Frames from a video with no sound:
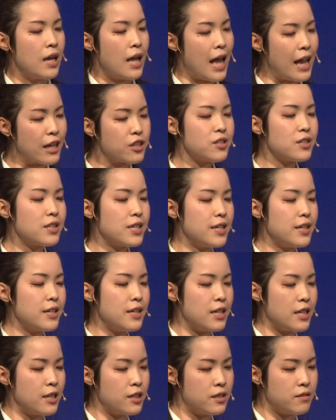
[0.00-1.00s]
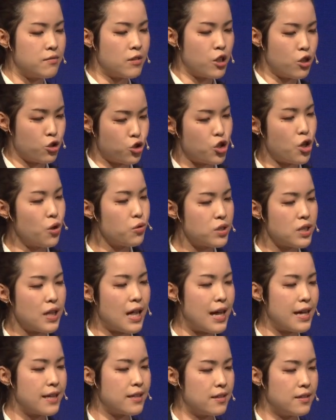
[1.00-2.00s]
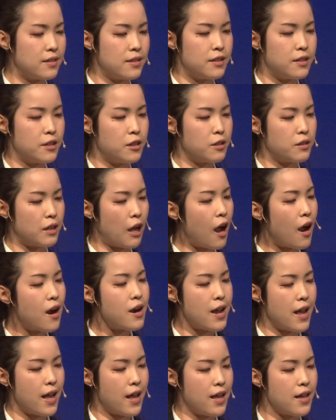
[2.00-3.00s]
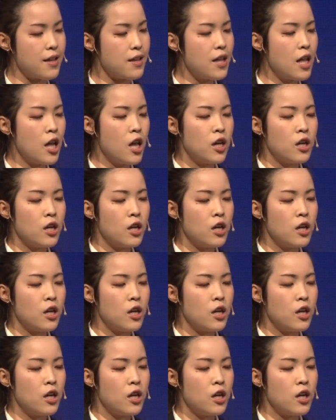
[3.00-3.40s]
Actually, it shows like car A